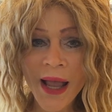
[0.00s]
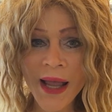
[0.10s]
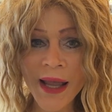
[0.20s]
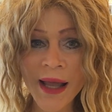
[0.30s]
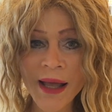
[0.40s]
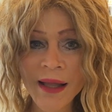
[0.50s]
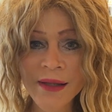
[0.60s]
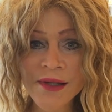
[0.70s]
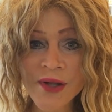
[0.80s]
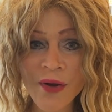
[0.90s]

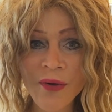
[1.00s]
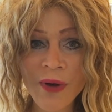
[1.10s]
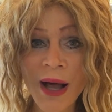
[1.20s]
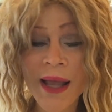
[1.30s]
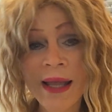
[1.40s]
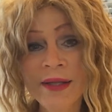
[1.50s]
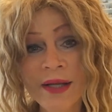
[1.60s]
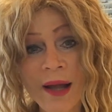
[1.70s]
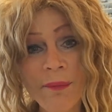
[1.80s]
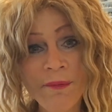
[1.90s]
And so I
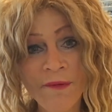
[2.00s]
ended up